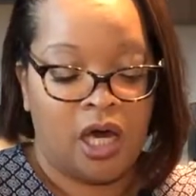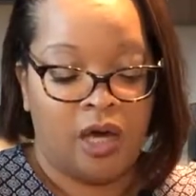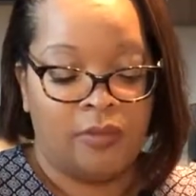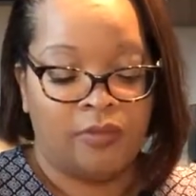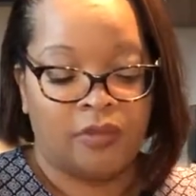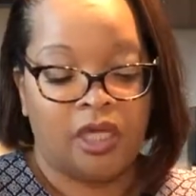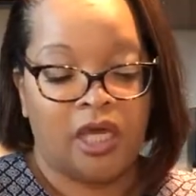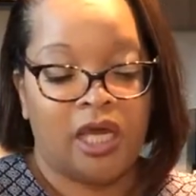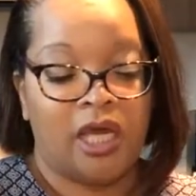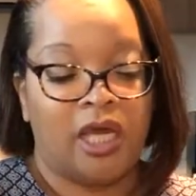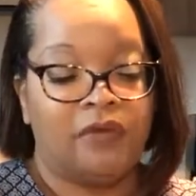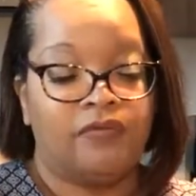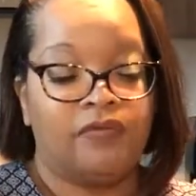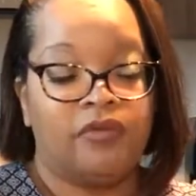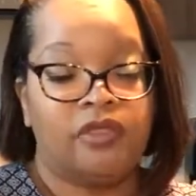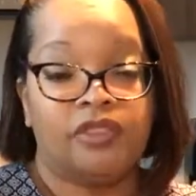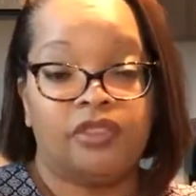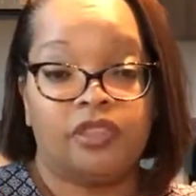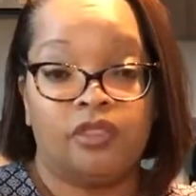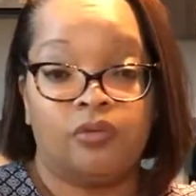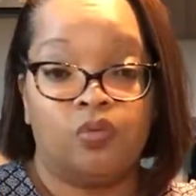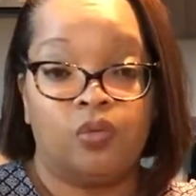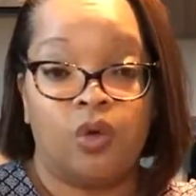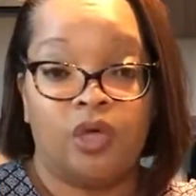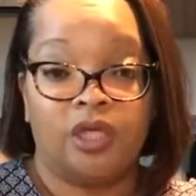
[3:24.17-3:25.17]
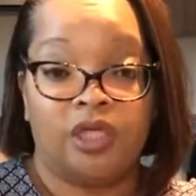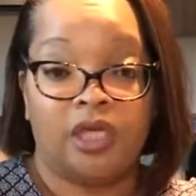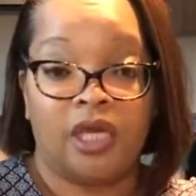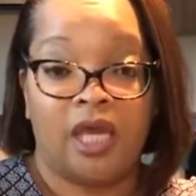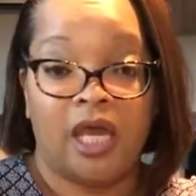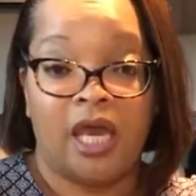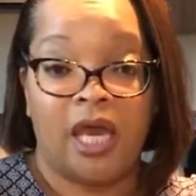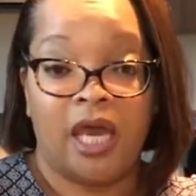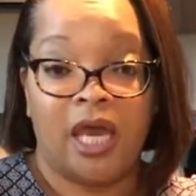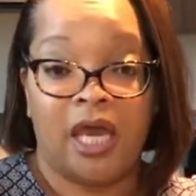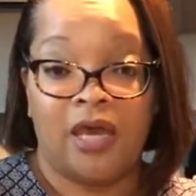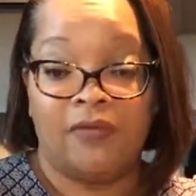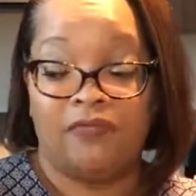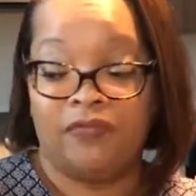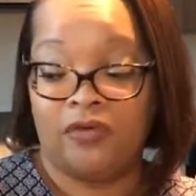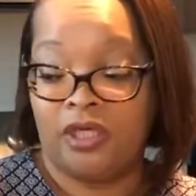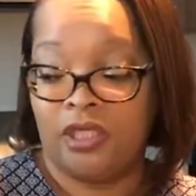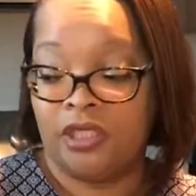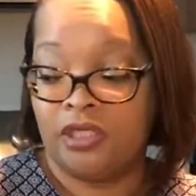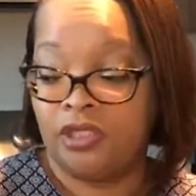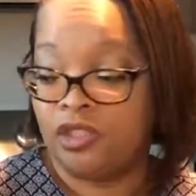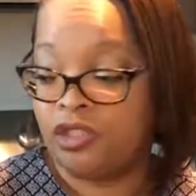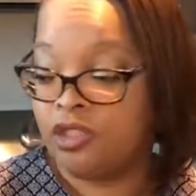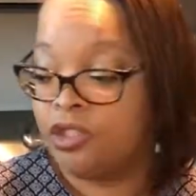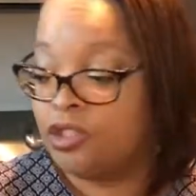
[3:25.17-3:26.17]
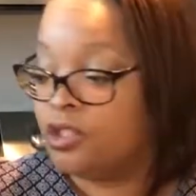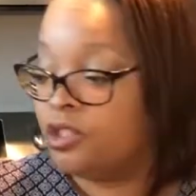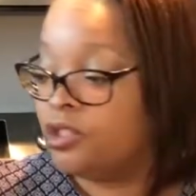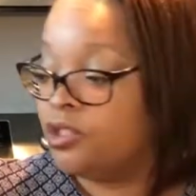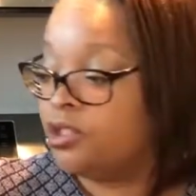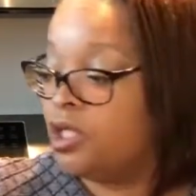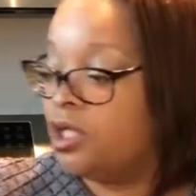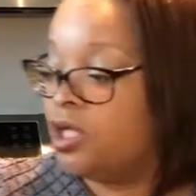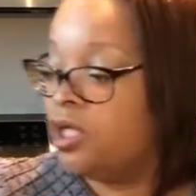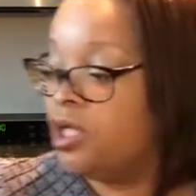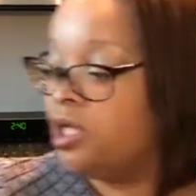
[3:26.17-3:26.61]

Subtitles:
They have this at 1.5 inches.